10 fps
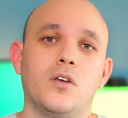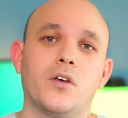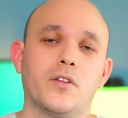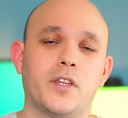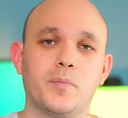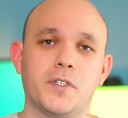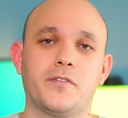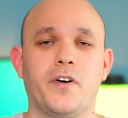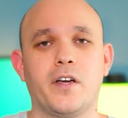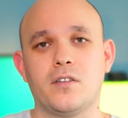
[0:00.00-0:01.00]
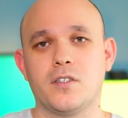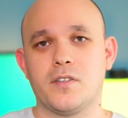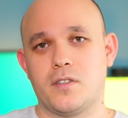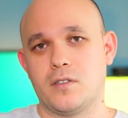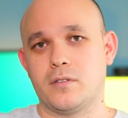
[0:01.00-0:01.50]
The template file
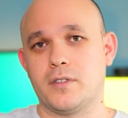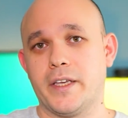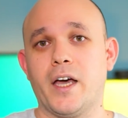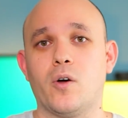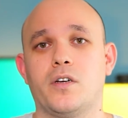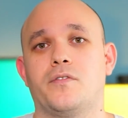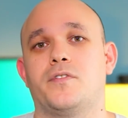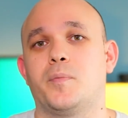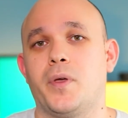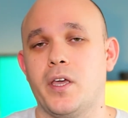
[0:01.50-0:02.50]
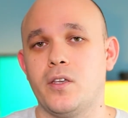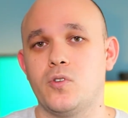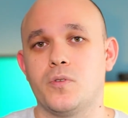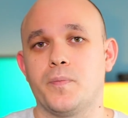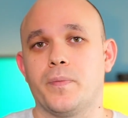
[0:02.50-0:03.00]
is the layout of the
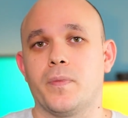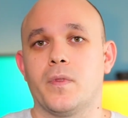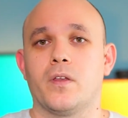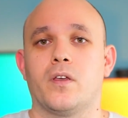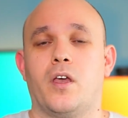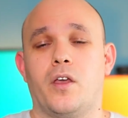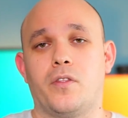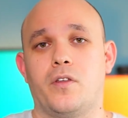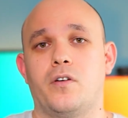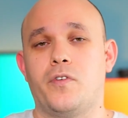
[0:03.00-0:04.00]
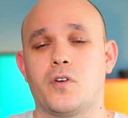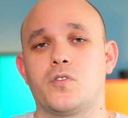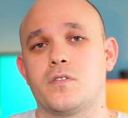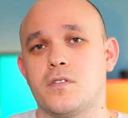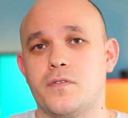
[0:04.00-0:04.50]
page, and the
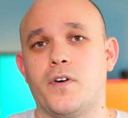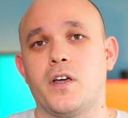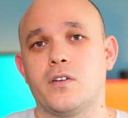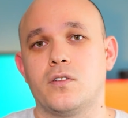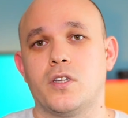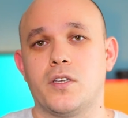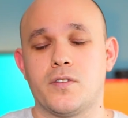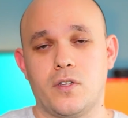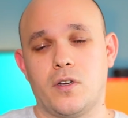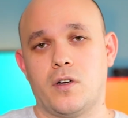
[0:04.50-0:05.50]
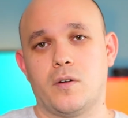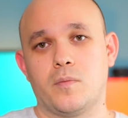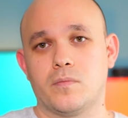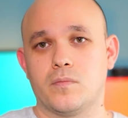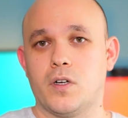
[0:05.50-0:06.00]
functions file is
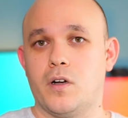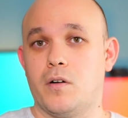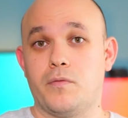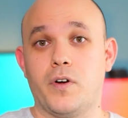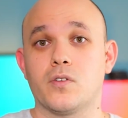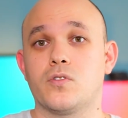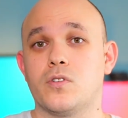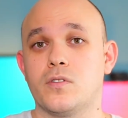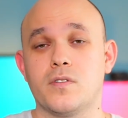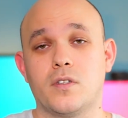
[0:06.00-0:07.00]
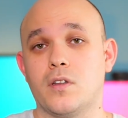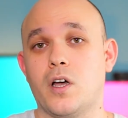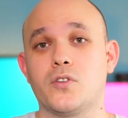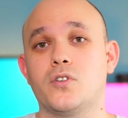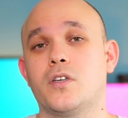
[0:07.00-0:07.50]
the functions, the
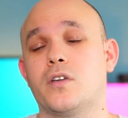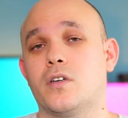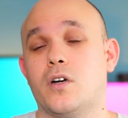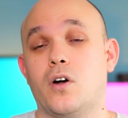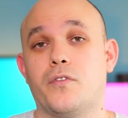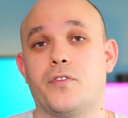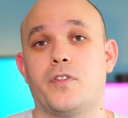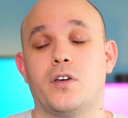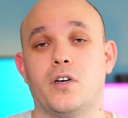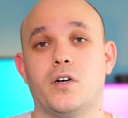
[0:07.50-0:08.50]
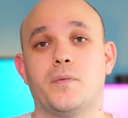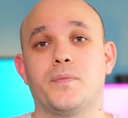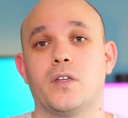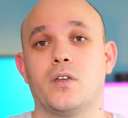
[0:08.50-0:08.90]
logic of the